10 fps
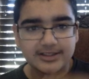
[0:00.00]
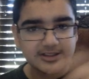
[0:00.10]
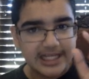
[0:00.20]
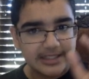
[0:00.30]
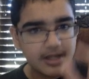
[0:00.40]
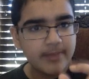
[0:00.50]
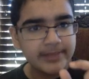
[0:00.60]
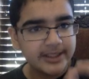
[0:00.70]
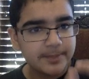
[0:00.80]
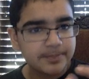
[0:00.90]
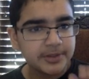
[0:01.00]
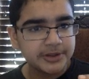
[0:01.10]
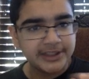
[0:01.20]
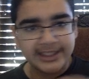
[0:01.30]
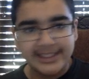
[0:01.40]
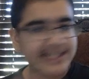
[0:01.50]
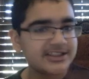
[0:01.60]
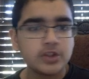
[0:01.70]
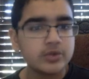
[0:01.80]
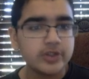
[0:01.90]
that immediate push there.
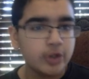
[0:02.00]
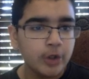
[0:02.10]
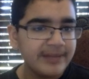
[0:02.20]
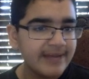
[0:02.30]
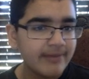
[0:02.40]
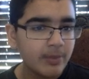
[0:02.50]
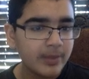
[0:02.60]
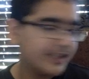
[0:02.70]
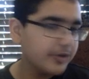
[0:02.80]
That's the only hope you have of winning.